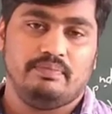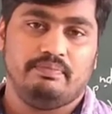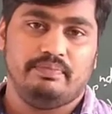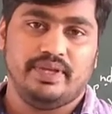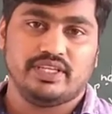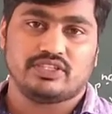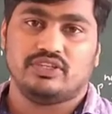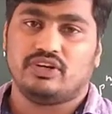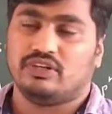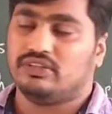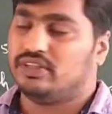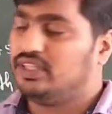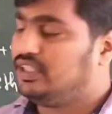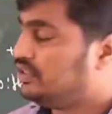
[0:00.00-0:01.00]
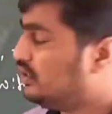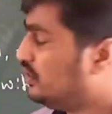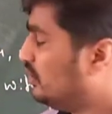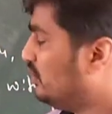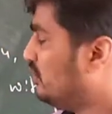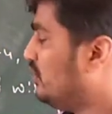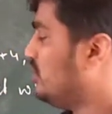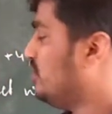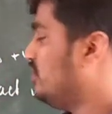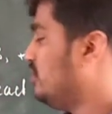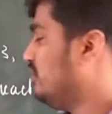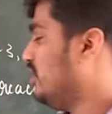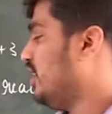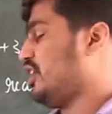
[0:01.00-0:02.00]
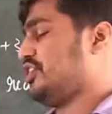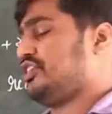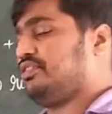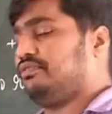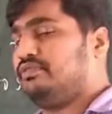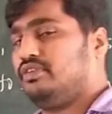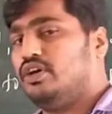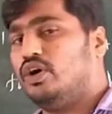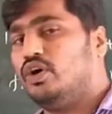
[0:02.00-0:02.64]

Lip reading: based on this reaction.